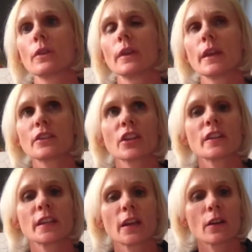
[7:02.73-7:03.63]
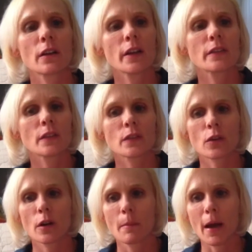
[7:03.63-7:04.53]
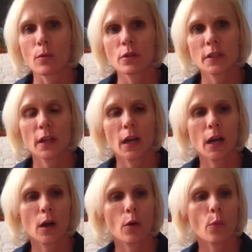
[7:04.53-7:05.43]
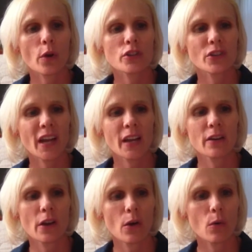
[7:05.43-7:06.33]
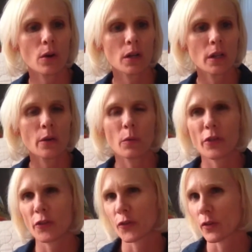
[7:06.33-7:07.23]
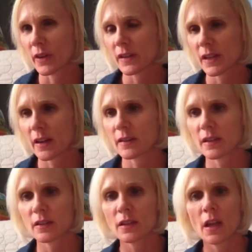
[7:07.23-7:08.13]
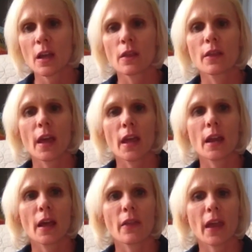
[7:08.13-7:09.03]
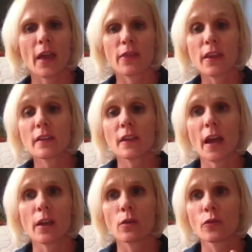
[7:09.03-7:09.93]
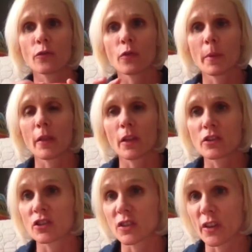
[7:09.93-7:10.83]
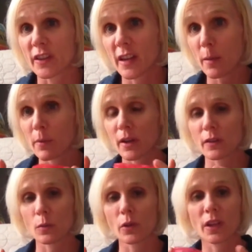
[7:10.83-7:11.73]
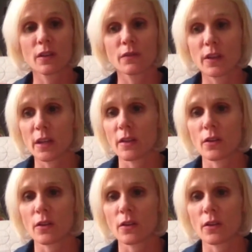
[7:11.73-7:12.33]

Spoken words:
Each container is a certain amount, and once you kind of know what the serving size is, then like these I use for my lunches all the time because they're really convenient.